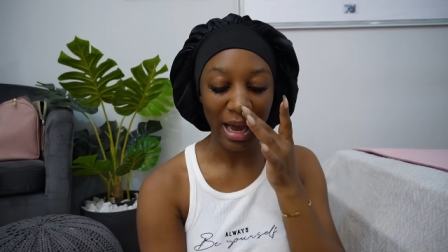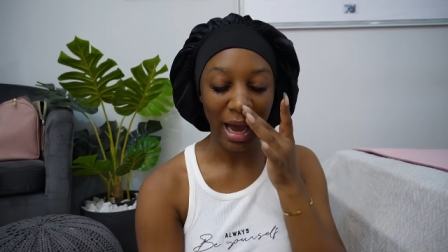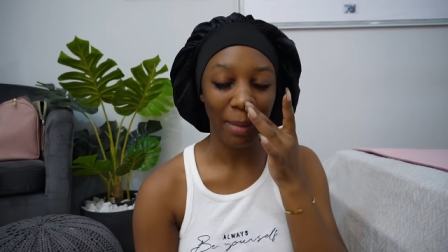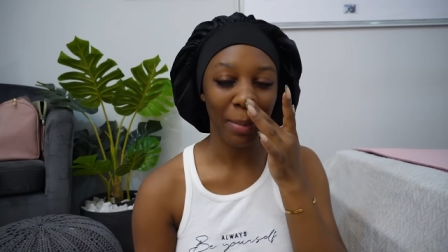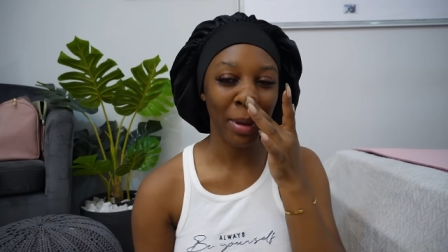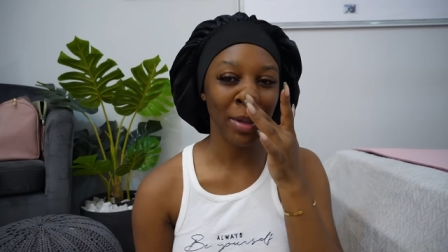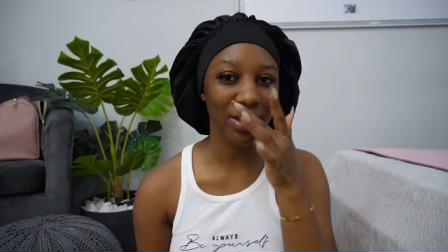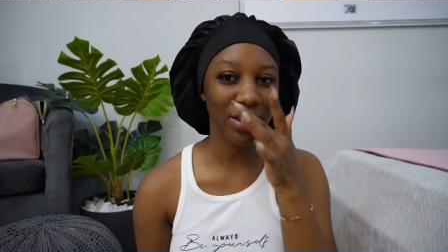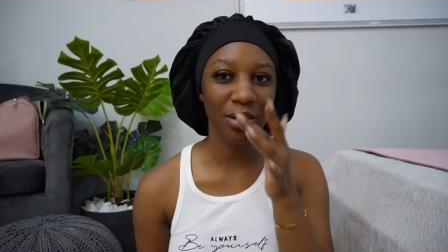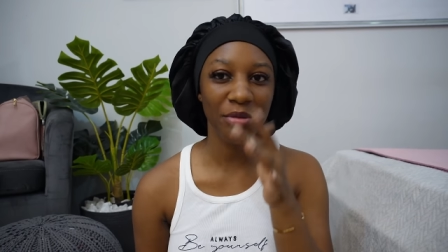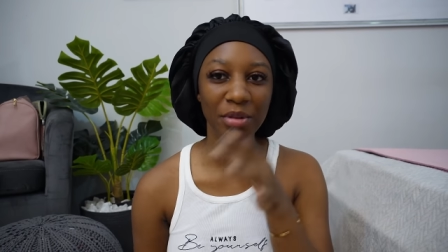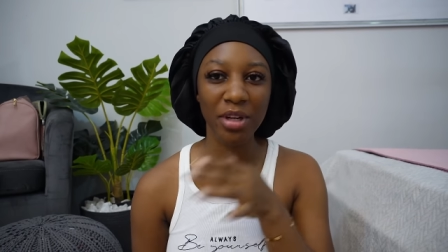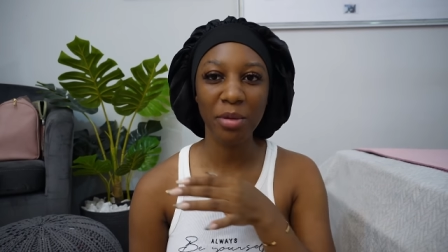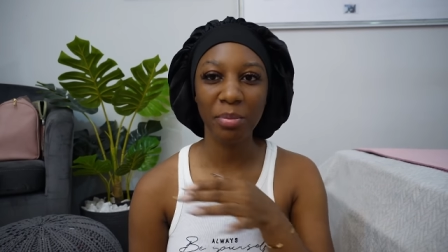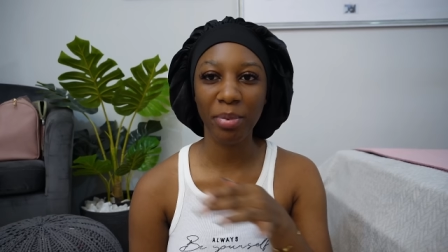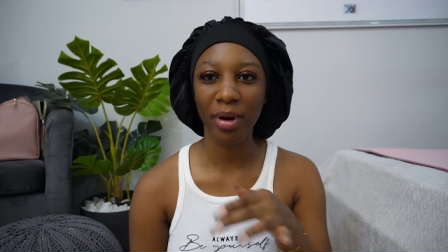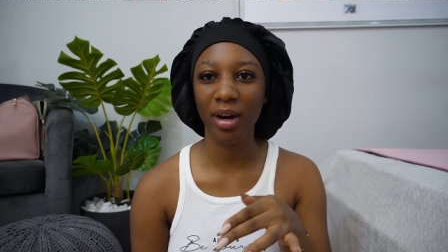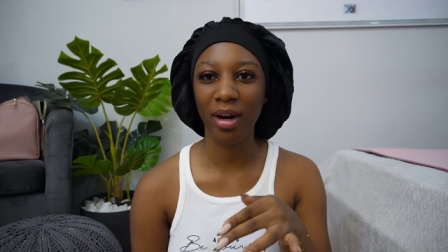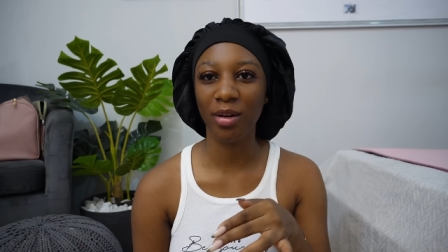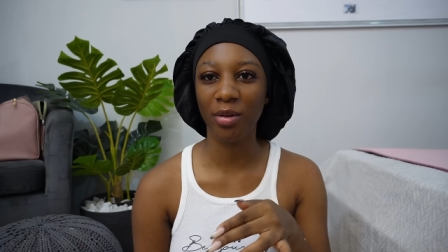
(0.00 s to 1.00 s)
i'm actually really
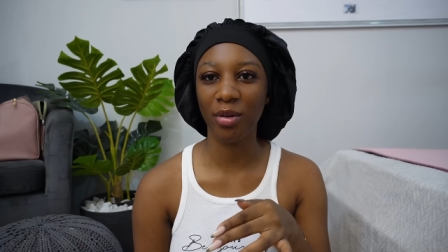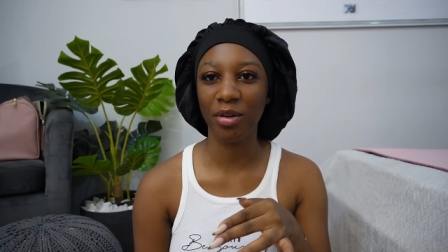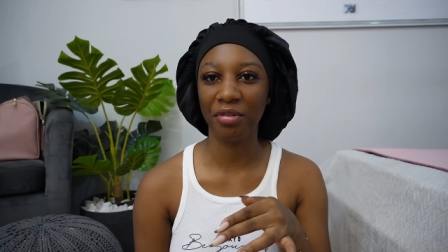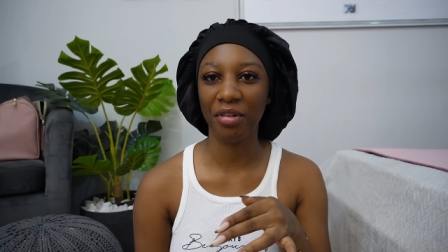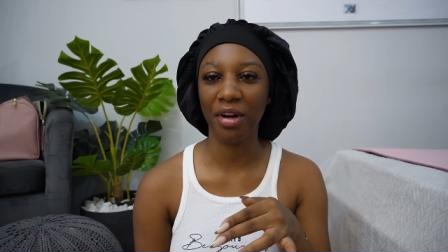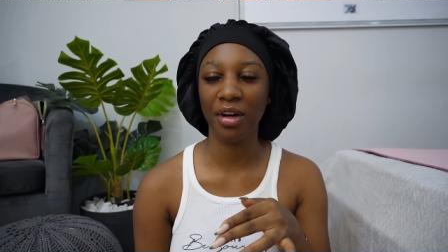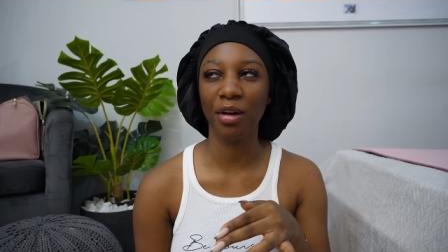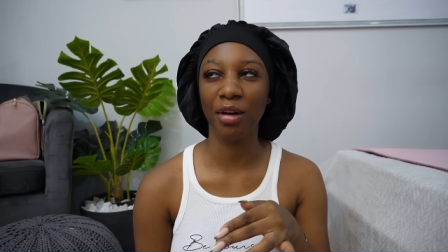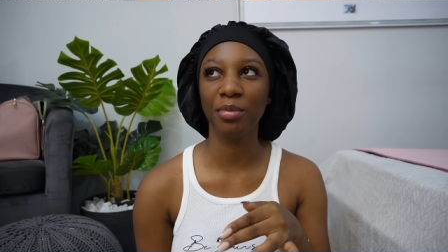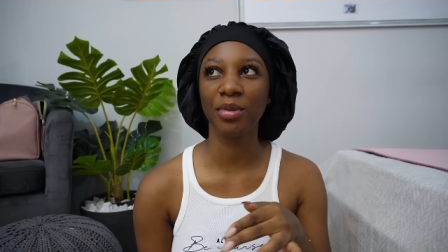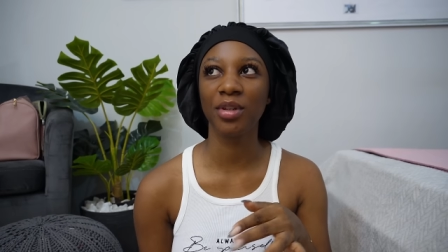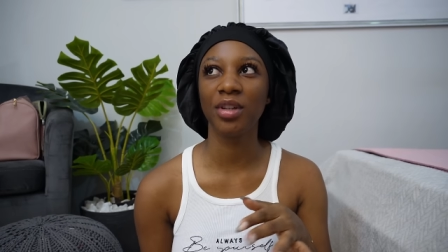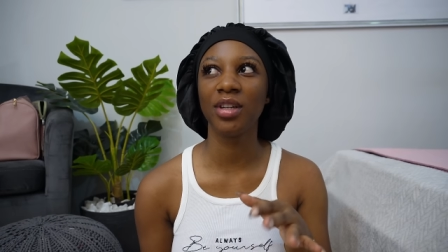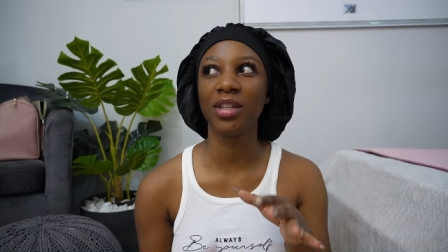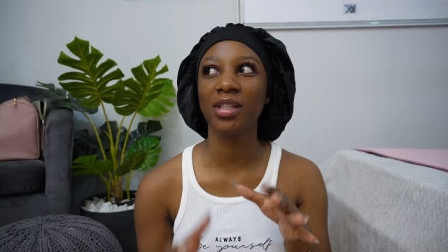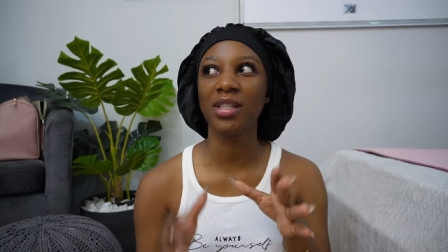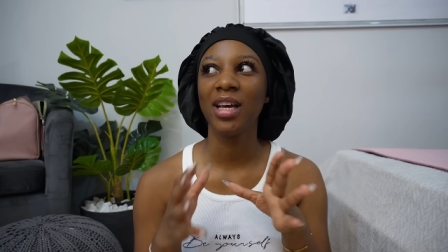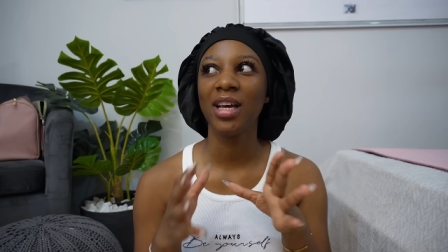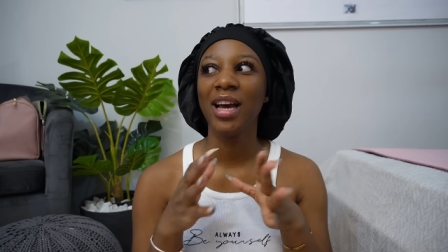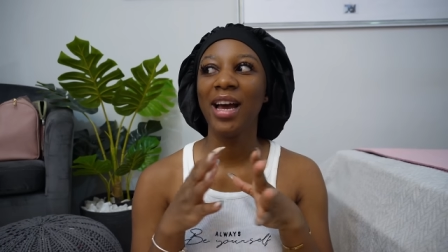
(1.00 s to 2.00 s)
paranoid right now
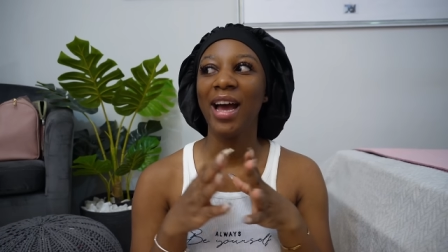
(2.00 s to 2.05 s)
because